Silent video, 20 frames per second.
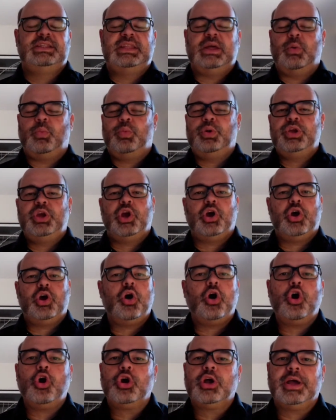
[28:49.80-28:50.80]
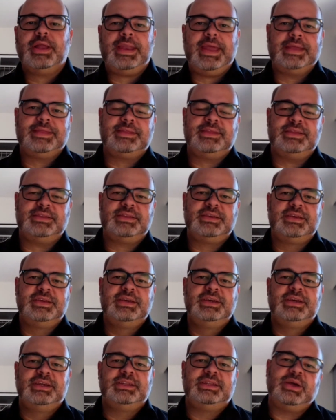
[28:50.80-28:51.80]
that we are all connected,
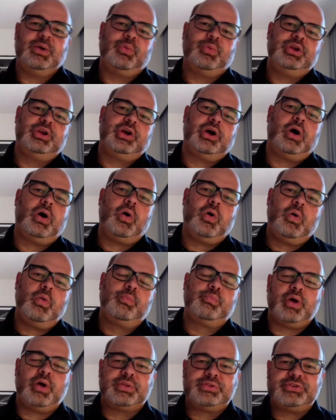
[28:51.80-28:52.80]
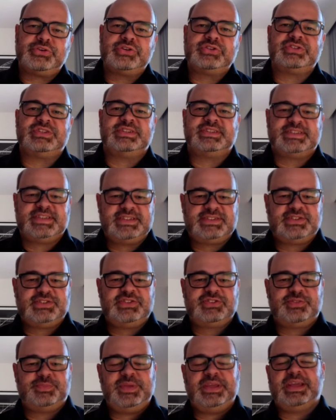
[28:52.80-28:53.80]
that we are all brothers and
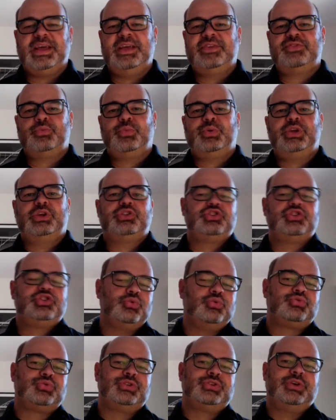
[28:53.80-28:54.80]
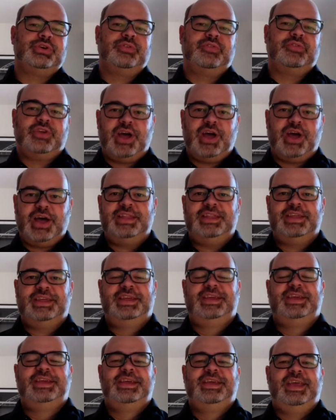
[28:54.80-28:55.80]
sisters because we are children of God,
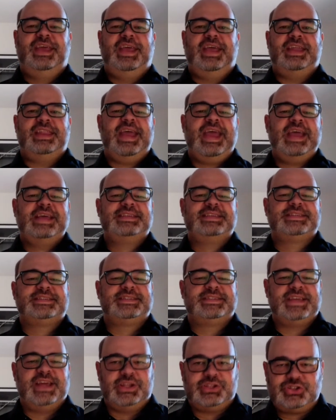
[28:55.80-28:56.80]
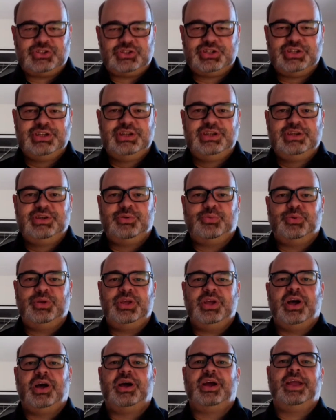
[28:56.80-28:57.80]
and as such,
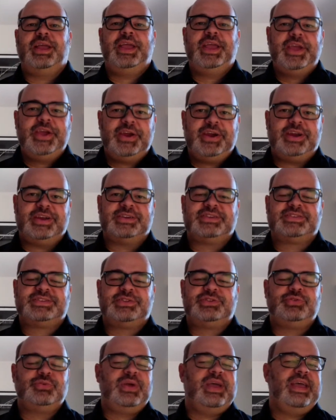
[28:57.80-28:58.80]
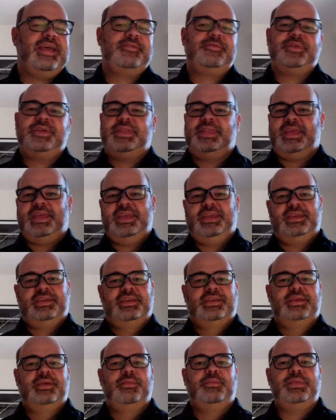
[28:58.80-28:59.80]
we are heirs to everything,
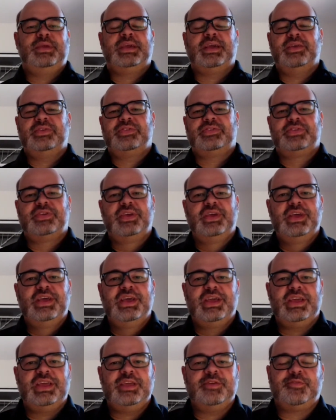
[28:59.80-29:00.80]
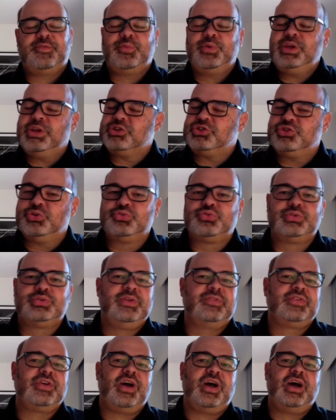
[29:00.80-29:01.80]
because if we are
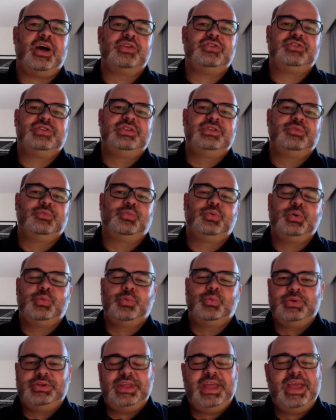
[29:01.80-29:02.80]
children of God, we will